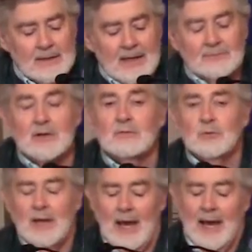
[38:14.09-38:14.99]
Even if
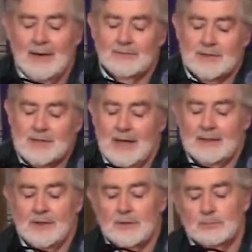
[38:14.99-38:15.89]
we haven't had
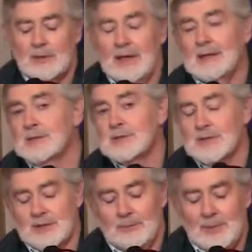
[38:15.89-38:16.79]
other planets to
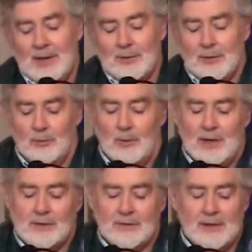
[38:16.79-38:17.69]
compare her
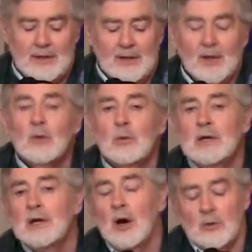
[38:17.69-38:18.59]
with, we
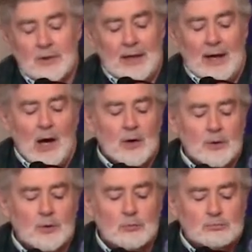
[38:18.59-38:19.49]
know that
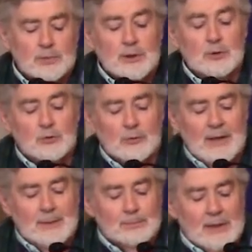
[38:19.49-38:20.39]
our
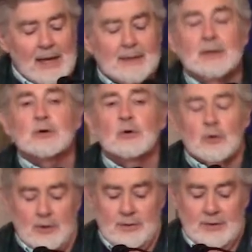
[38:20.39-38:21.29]
blue-green planet
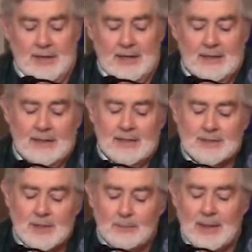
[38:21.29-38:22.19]
Earth is
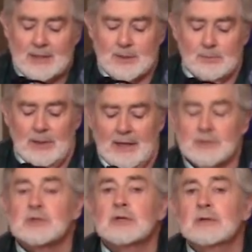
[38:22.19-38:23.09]
the best
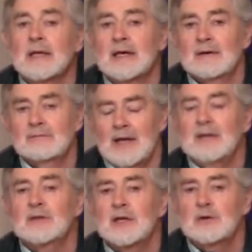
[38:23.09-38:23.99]
place to live
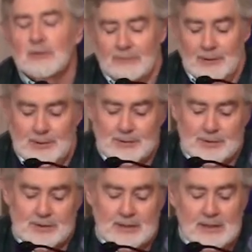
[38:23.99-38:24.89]
in the
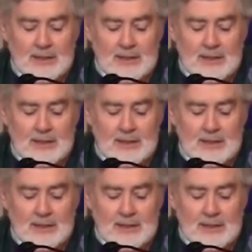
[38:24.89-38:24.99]
universe.